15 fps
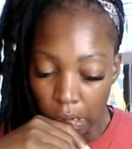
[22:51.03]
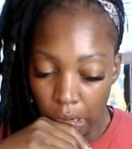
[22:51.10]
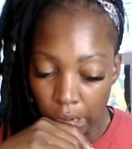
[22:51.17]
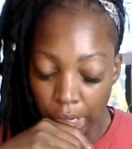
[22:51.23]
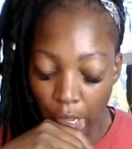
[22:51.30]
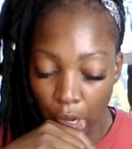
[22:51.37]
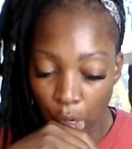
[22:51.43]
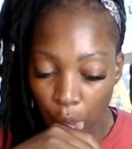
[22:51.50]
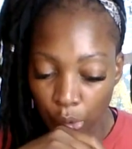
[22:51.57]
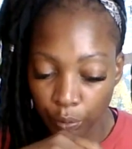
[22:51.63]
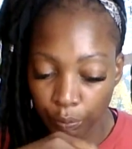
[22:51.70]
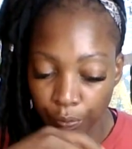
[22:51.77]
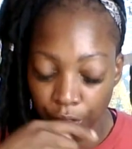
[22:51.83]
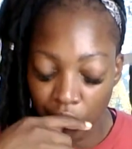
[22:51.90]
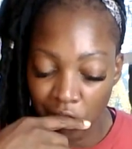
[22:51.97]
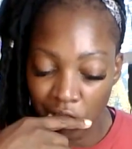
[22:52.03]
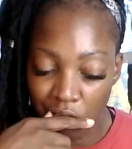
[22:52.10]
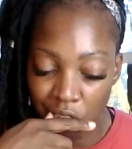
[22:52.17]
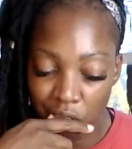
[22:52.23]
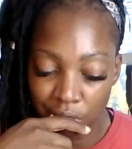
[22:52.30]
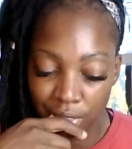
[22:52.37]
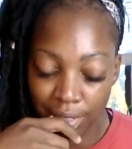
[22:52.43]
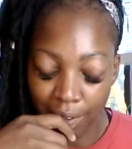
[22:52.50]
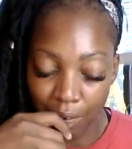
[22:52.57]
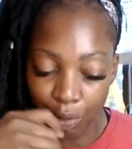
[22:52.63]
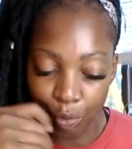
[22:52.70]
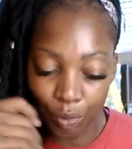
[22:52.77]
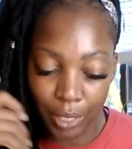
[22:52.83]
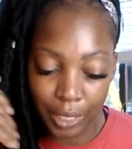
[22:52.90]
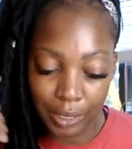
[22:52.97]
their own fears, their
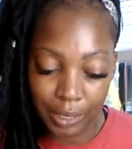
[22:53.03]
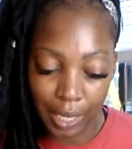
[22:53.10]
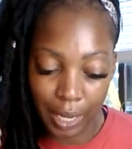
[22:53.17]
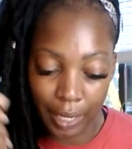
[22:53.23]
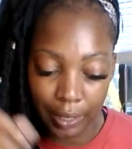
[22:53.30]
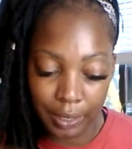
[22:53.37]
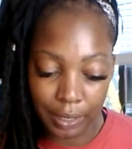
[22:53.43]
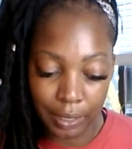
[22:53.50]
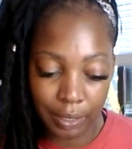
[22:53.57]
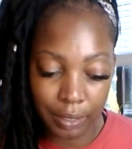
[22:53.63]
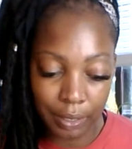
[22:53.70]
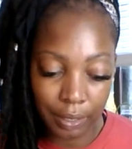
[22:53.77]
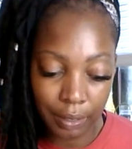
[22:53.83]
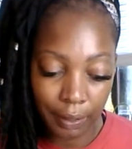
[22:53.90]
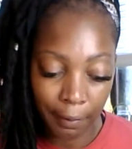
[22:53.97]
own anxieties.